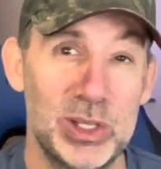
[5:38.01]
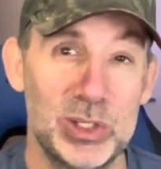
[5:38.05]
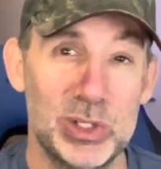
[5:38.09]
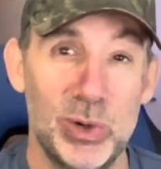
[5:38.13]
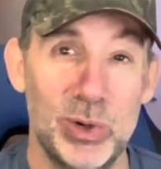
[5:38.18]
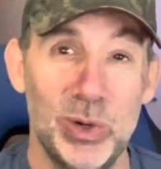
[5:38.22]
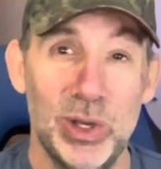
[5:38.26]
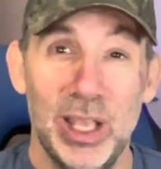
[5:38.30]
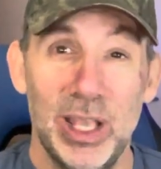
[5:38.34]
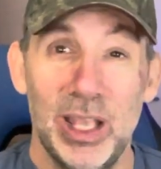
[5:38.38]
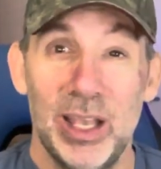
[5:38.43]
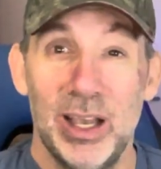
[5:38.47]

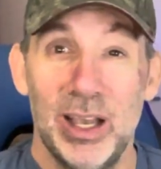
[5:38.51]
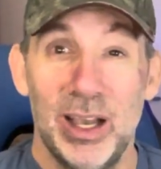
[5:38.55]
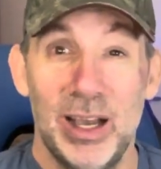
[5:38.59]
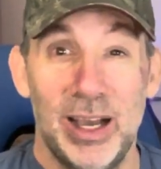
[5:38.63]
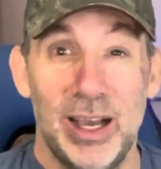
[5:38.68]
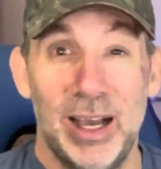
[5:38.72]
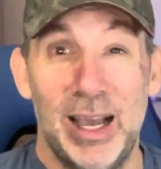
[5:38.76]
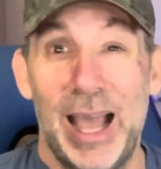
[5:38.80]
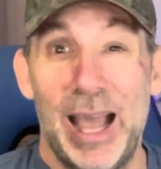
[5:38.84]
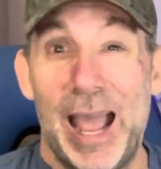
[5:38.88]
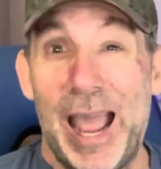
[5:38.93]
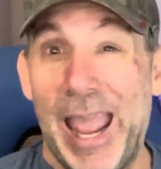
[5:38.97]
So
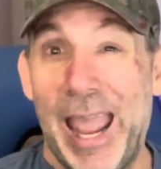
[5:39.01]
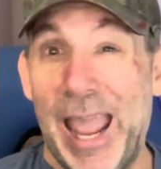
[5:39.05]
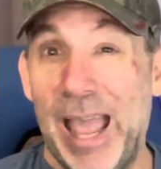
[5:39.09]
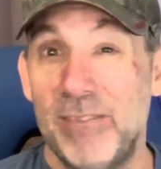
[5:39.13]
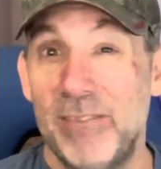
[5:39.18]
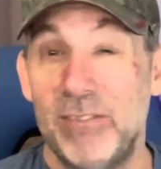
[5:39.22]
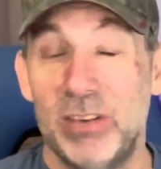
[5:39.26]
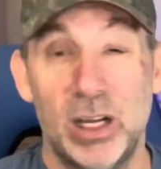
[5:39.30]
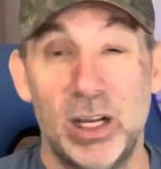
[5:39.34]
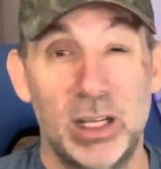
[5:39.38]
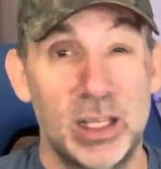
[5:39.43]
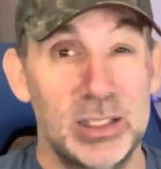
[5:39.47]
uh, I
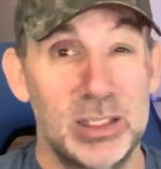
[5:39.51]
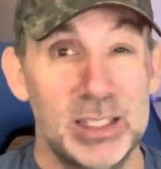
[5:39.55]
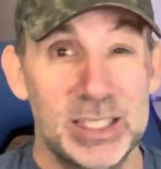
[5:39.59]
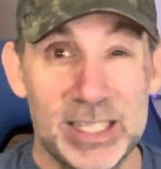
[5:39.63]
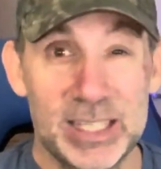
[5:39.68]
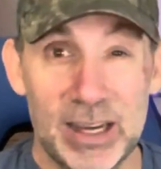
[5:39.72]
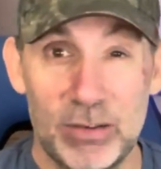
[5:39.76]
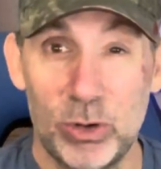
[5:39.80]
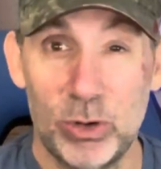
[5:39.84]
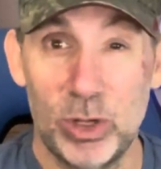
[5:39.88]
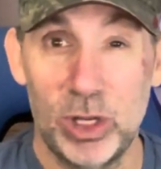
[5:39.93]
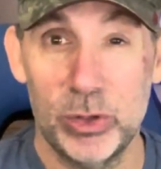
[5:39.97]
have uh,
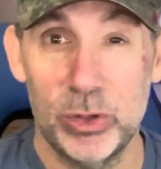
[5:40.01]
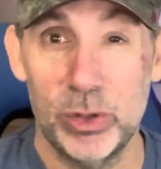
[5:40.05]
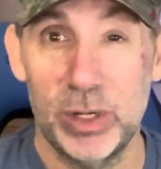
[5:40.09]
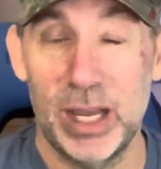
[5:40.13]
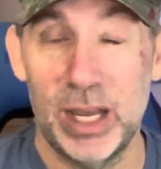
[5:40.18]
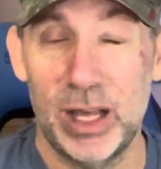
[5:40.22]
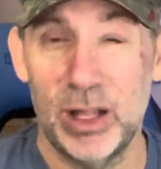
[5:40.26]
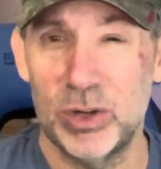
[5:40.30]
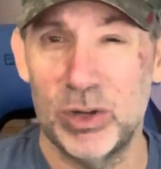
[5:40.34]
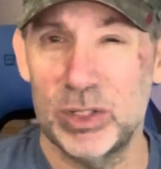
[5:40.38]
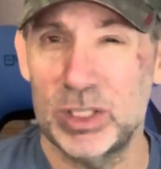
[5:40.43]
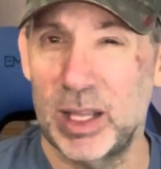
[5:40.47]
several hundred
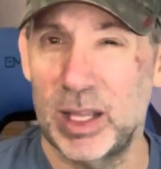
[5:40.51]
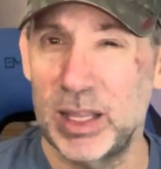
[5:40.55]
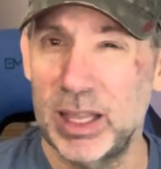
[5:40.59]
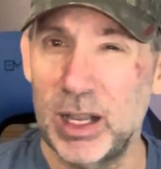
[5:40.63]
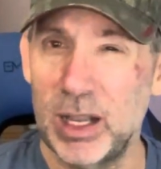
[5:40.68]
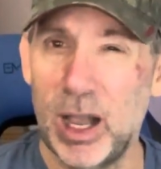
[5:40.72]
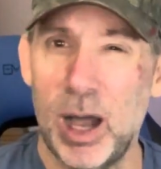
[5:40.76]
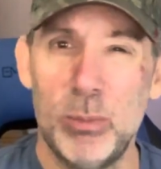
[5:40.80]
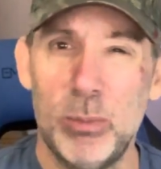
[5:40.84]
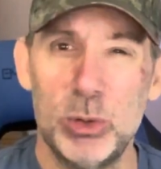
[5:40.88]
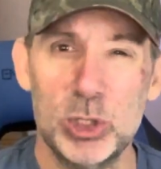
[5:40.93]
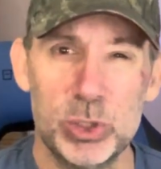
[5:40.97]
dollars, I
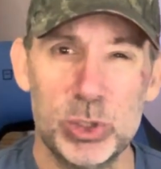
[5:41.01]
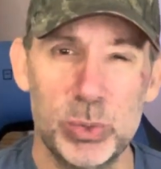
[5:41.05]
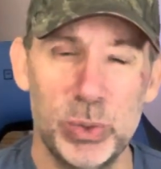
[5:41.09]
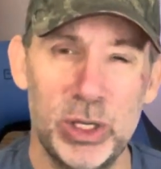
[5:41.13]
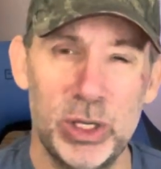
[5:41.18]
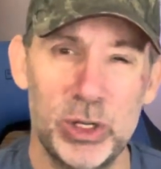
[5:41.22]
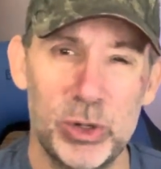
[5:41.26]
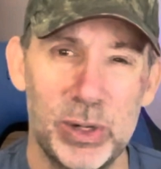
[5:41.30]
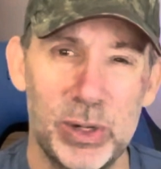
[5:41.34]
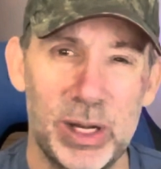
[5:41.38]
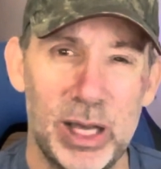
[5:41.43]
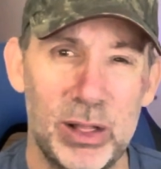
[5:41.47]
think almost
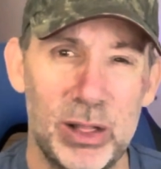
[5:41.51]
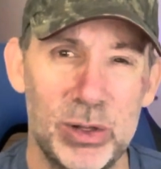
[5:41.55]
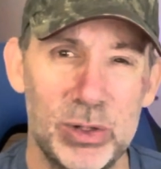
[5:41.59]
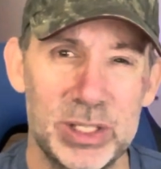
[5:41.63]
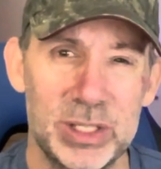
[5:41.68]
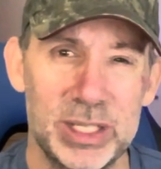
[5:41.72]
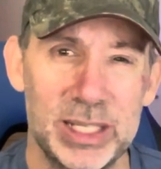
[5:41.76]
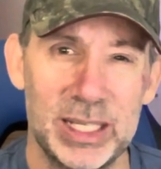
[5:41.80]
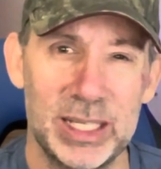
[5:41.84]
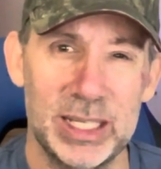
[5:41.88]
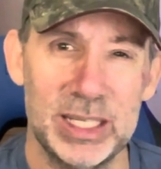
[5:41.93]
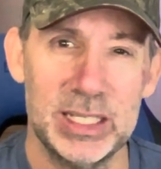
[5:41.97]
$300
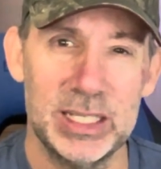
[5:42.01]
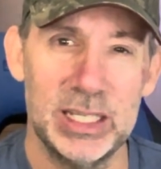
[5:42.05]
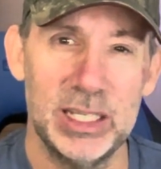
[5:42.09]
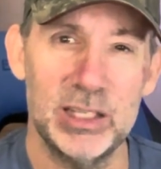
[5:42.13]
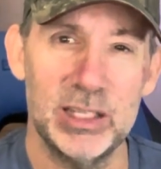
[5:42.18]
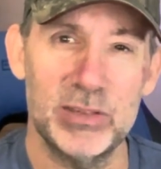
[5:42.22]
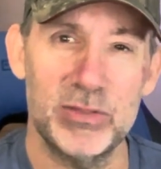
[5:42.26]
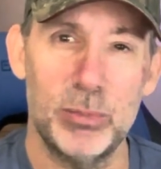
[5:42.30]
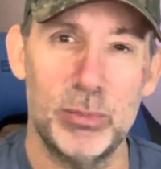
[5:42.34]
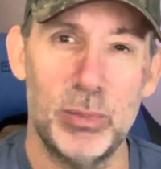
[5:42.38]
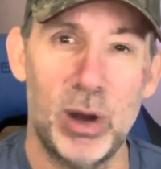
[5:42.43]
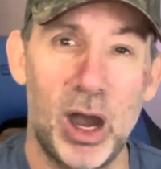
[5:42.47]
in
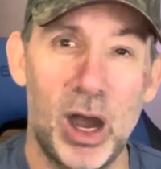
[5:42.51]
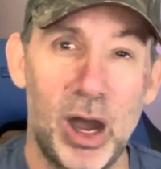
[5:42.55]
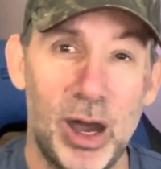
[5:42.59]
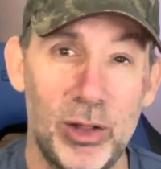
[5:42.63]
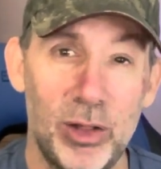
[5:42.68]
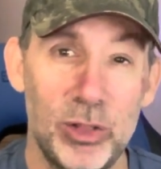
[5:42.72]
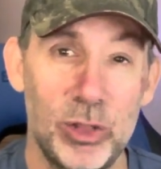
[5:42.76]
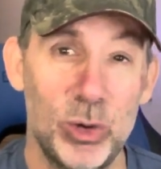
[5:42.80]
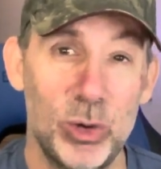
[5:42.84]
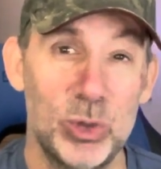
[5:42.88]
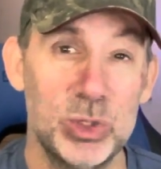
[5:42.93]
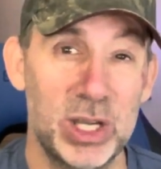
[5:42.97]
listings from
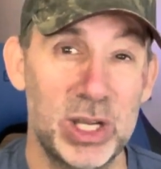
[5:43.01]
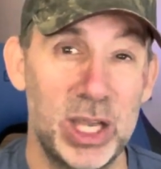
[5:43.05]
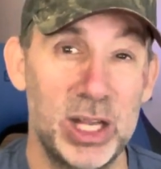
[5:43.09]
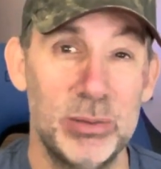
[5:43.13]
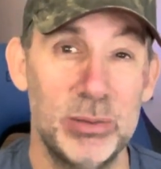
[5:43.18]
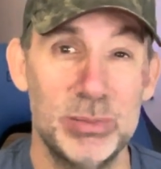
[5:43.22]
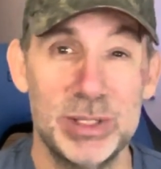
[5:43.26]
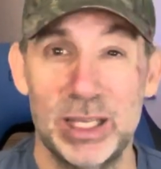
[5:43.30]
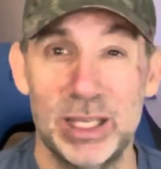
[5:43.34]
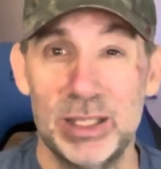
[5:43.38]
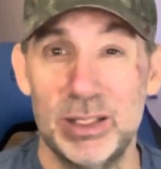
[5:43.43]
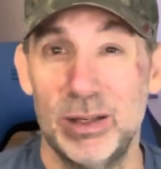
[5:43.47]
all those
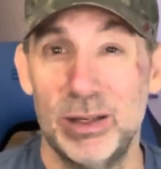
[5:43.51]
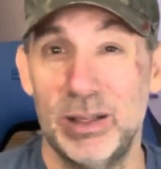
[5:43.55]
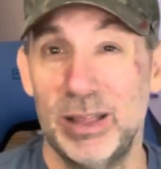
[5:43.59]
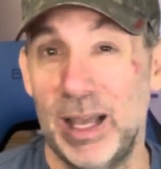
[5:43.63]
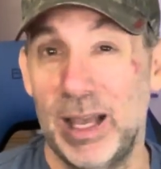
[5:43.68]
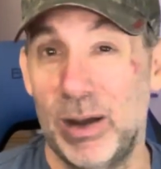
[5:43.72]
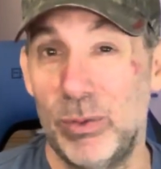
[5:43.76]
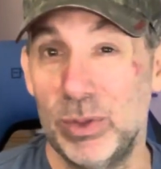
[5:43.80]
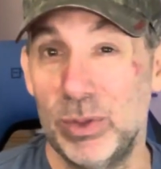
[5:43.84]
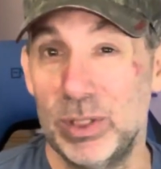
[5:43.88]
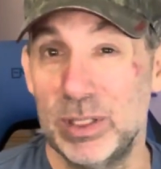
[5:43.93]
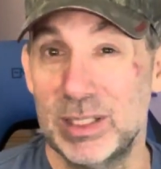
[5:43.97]
items. That,
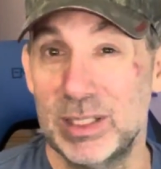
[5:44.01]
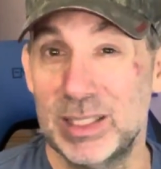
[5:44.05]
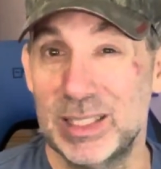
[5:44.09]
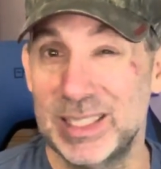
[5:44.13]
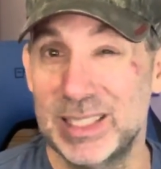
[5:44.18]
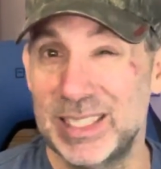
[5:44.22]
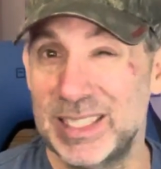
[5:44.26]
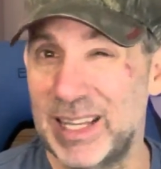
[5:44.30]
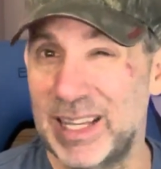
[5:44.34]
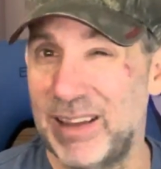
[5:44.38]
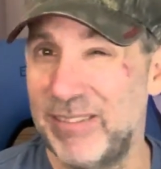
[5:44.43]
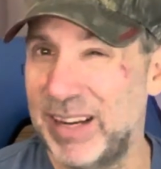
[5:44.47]
that was
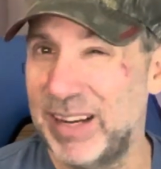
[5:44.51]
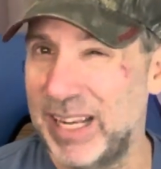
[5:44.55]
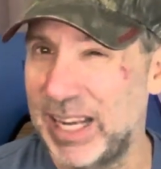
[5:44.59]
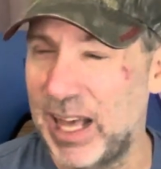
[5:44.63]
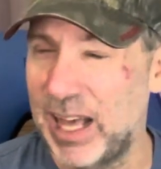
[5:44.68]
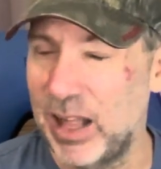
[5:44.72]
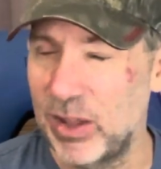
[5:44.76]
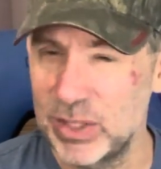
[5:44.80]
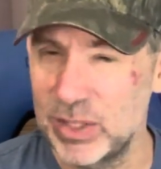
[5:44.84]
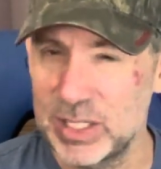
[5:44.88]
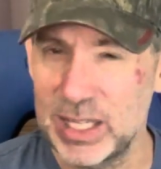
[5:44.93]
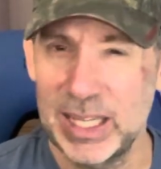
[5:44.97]

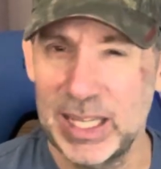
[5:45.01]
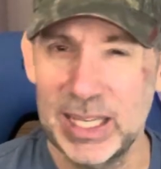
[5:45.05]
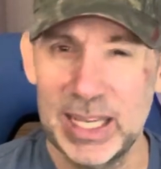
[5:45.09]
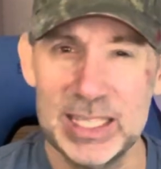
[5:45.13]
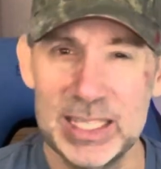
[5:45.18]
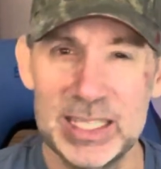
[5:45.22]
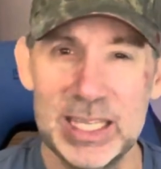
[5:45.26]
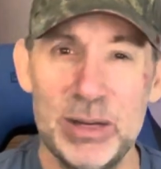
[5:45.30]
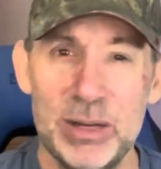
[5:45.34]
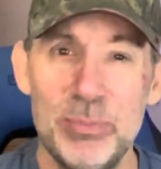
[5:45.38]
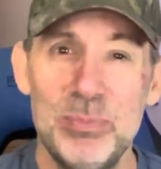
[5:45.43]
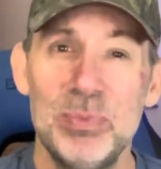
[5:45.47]
$7, I think I
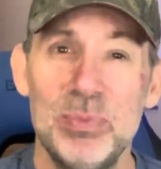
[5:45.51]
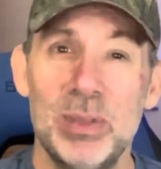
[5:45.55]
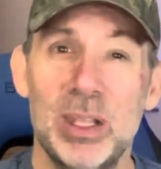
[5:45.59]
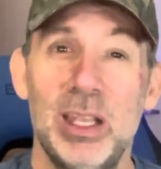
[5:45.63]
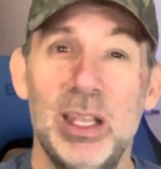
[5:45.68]
said.